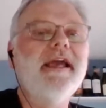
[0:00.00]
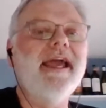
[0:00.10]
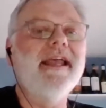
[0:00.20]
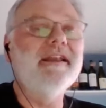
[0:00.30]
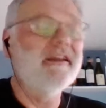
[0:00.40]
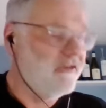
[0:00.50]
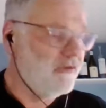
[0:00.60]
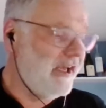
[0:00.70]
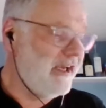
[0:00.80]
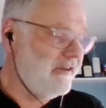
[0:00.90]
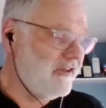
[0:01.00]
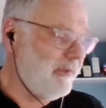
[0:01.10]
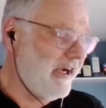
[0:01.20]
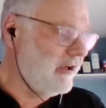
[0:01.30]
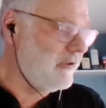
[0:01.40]
and as well as the
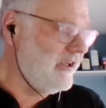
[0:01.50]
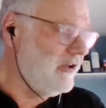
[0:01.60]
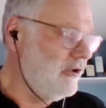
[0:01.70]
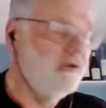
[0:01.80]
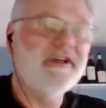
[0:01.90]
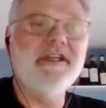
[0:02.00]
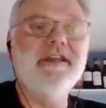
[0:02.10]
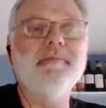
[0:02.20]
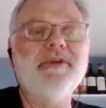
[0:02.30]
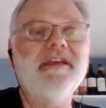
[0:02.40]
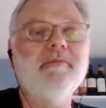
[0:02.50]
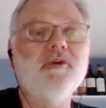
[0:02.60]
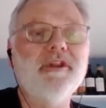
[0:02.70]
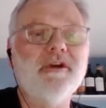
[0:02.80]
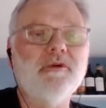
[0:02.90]
Pecorino in the mm-hmm.
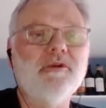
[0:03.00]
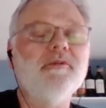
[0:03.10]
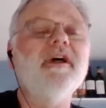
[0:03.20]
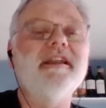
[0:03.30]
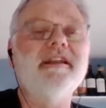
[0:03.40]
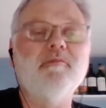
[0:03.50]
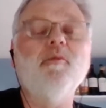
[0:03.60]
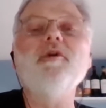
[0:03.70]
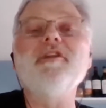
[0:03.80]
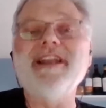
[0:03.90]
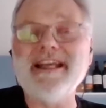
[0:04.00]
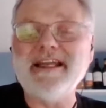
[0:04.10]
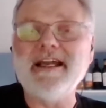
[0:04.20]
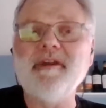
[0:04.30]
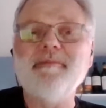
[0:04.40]
Pimo that will, and more than
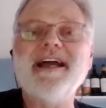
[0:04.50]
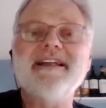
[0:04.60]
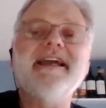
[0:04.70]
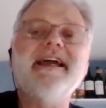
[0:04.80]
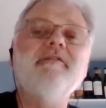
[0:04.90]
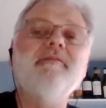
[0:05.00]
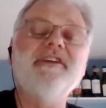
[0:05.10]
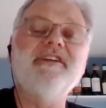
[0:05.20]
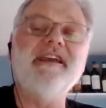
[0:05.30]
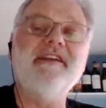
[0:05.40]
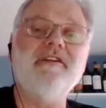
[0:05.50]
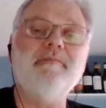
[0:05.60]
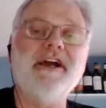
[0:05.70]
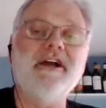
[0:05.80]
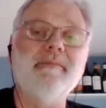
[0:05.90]
likely coming back. They haven't been tasted
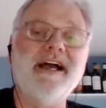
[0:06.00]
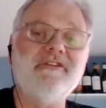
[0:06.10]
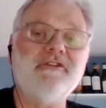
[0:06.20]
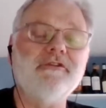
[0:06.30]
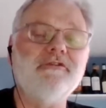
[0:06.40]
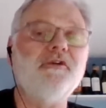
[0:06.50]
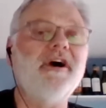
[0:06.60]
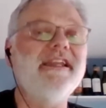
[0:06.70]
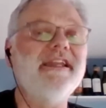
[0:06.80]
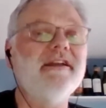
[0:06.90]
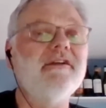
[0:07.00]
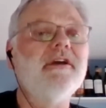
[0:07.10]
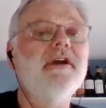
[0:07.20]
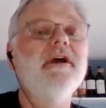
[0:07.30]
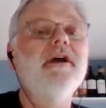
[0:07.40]
by our masters of wine yet.
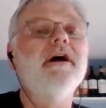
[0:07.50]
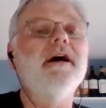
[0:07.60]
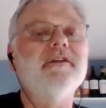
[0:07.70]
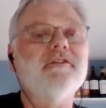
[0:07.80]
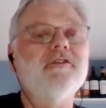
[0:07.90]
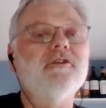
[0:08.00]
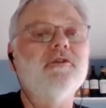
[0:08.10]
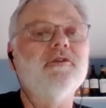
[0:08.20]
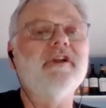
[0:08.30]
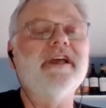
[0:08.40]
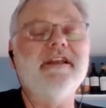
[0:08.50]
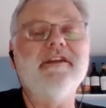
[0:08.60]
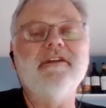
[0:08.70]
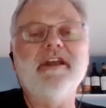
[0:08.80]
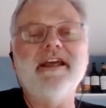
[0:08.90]
Uh, so,
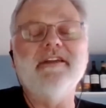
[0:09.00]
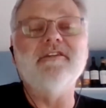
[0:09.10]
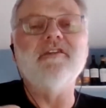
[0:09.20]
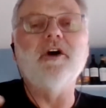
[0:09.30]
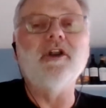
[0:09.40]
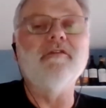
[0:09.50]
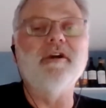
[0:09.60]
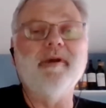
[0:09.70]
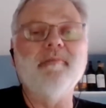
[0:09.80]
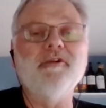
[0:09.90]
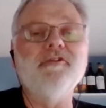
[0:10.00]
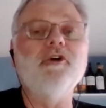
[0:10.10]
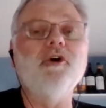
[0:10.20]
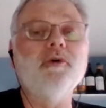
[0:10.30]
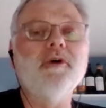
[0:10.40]
and as all of our members
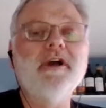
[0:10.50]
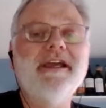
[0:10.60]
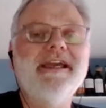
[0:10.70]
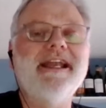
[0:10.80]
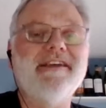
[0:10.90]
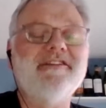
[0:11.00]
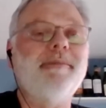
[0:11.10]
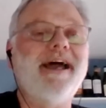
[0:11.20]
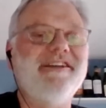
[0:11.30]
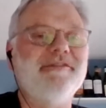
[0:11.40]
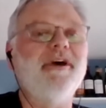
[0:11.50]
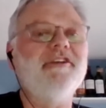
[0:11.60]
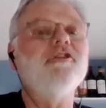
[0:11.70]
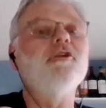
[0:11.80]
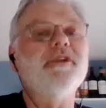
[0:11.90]
know, it has to pass
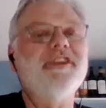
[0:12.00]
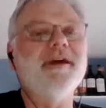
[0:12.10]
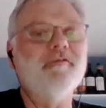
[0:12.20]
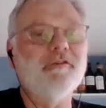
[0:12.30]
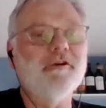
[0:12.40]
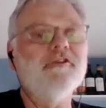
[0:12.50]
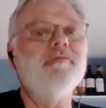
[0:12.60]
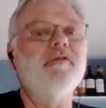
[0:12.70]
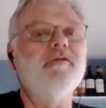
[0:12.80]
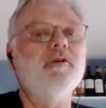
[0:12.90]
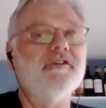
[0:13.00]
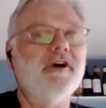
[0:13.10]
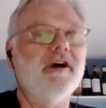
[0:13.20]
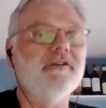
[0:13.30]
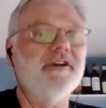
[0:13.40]
muster with them first before it's
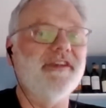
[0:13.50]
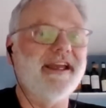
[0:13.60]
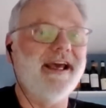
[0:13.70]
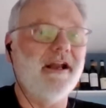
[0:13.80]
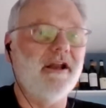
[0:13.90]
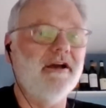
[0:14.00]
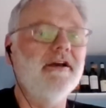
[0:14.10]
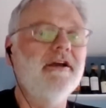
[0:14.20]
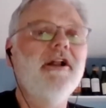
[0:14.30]
offered in the catalog